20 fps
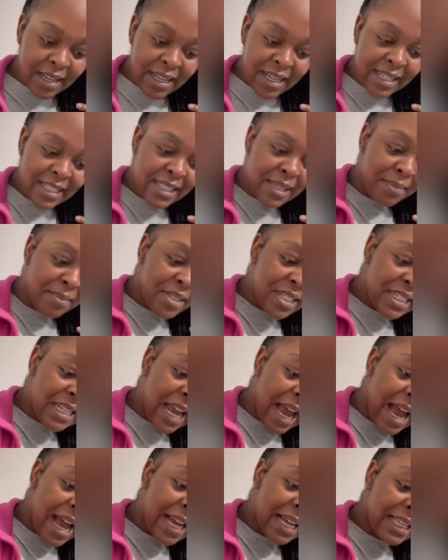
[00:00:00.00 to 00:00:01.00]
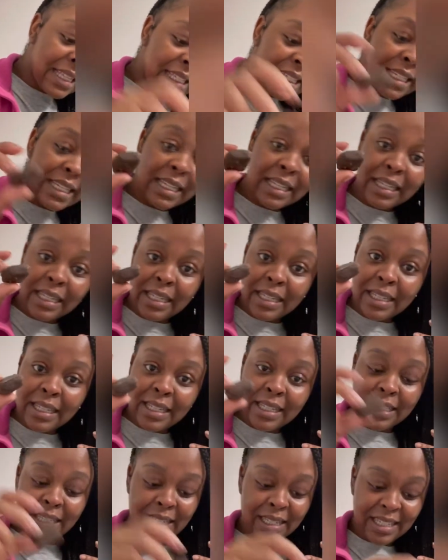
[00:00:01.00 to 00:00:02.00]
Some chocolate
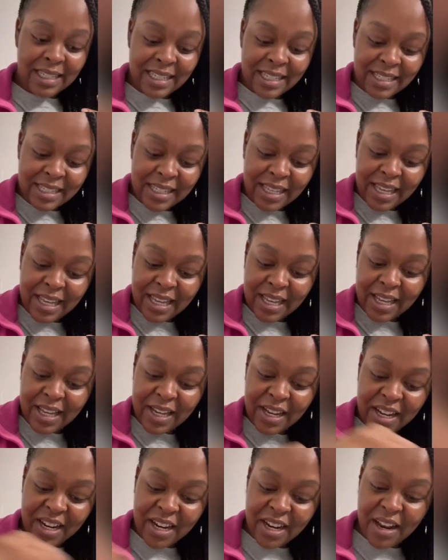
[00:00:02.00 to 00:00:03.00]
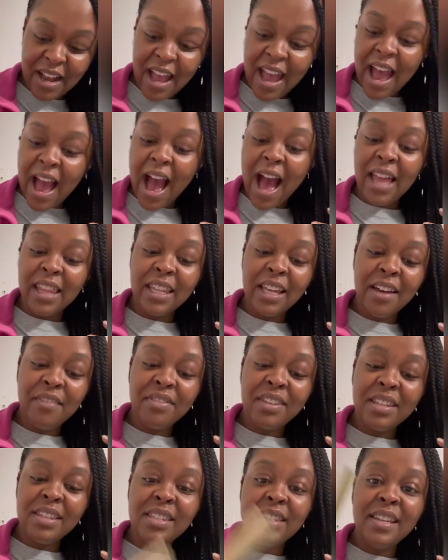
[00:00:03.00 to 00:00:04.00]
is in here. I love
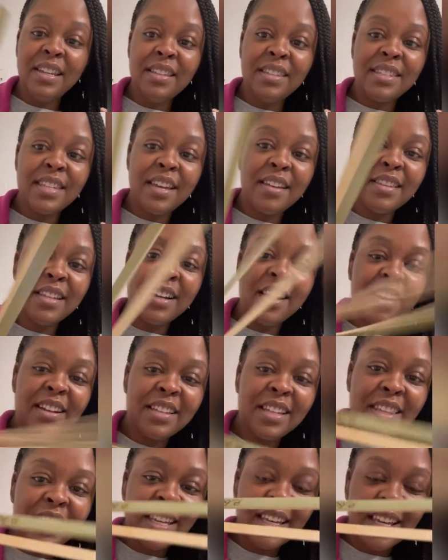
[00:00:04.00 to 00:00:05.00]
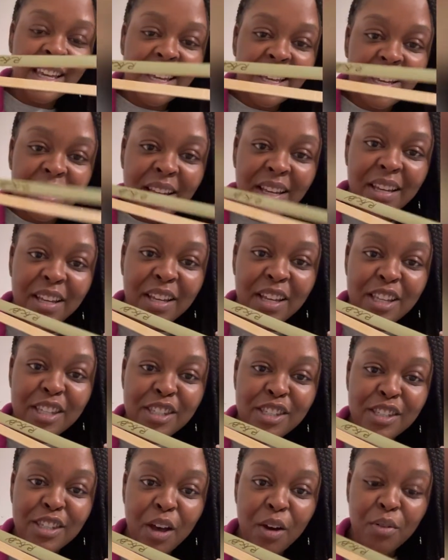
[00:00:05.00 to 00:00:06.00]
the detail. Look at her little thing.
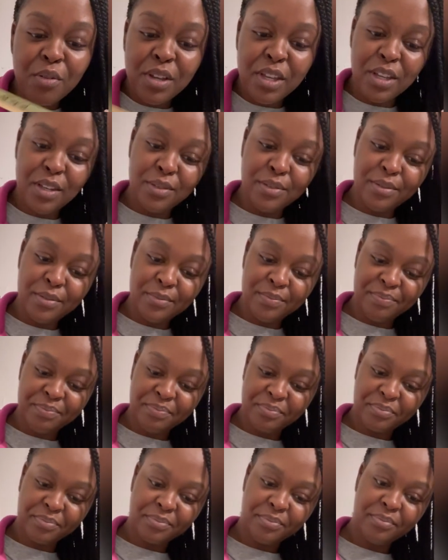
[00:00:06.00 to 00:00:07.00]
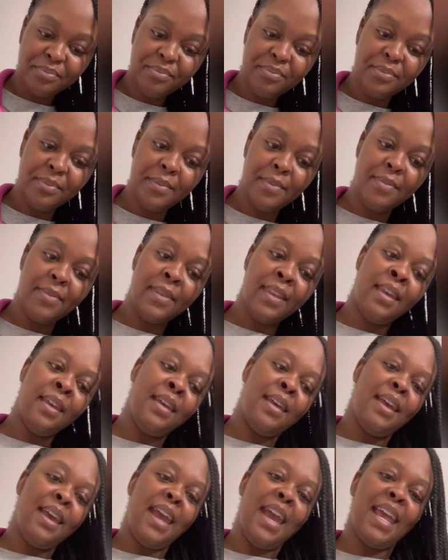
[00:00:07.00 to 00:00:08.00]
So cute.
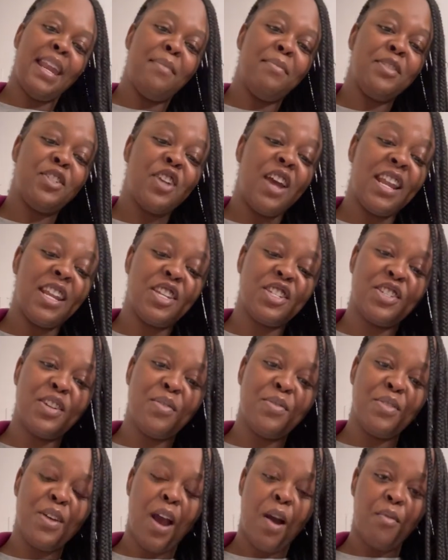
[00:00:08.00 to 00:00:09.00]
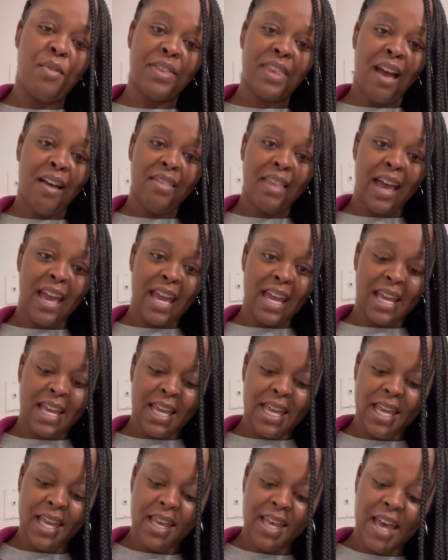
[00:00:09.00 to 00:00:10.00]
And I'm going to try to show y'all without like
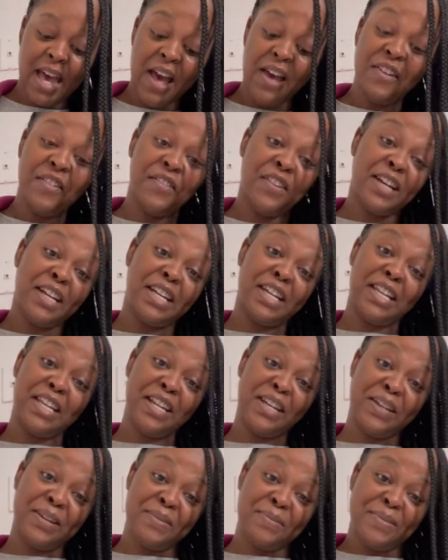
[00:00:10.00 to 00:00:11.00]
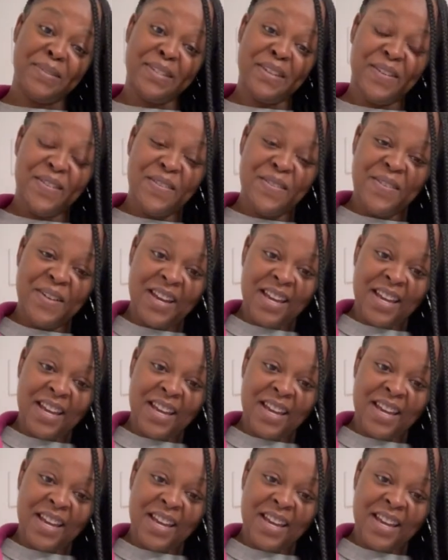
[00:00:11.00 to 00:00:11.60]
fucking it up. So